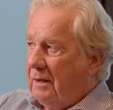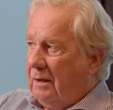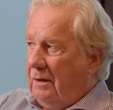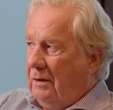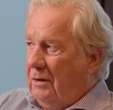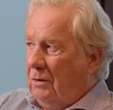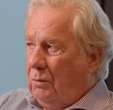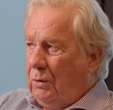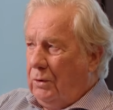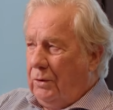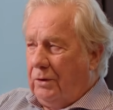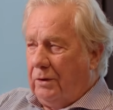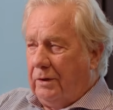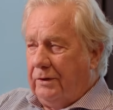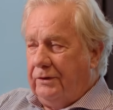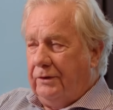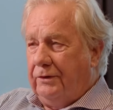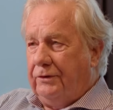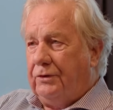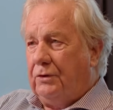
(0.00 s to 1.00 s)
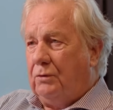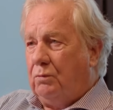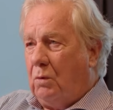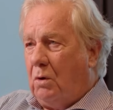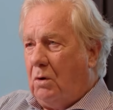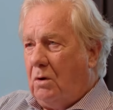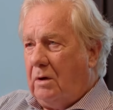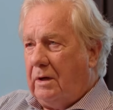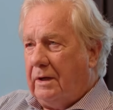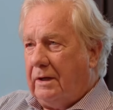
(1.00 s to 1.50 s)
and a word I use is
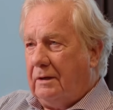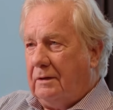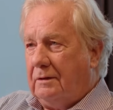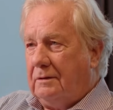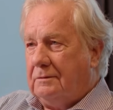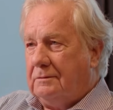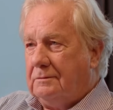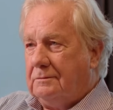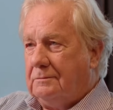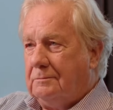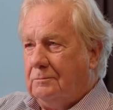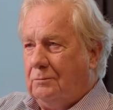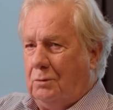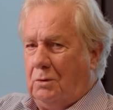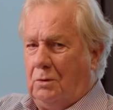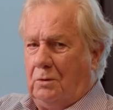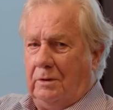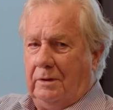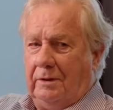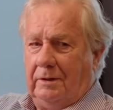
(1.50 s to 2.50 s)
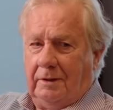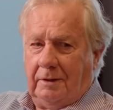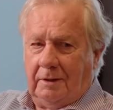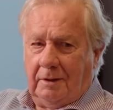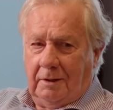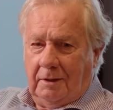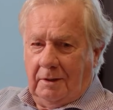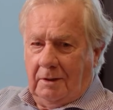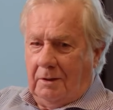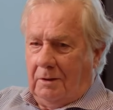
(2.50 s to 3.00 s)
why.
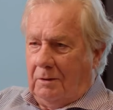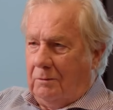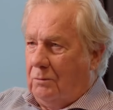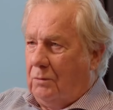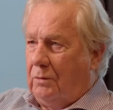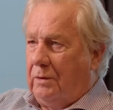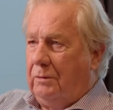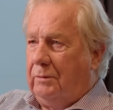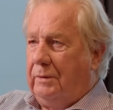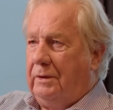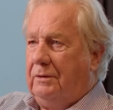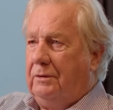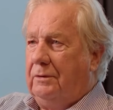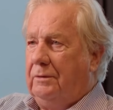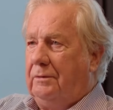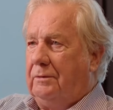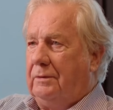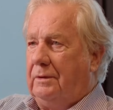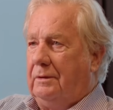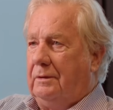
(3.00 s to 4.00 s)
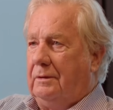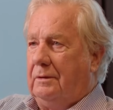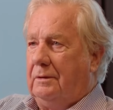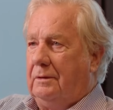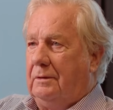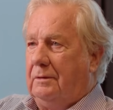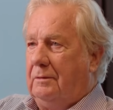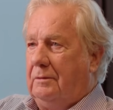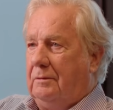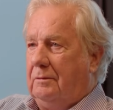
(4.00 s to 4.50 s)
Why do we do
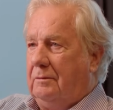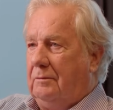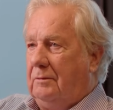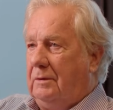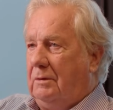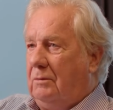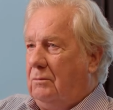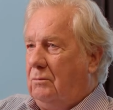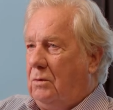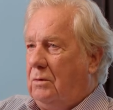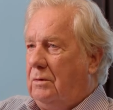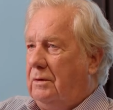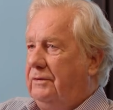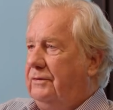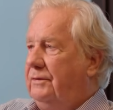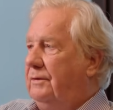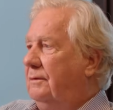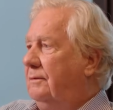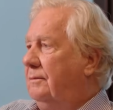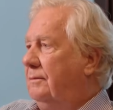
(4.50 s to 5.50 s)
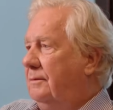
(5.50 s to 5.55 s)
it? You know, why is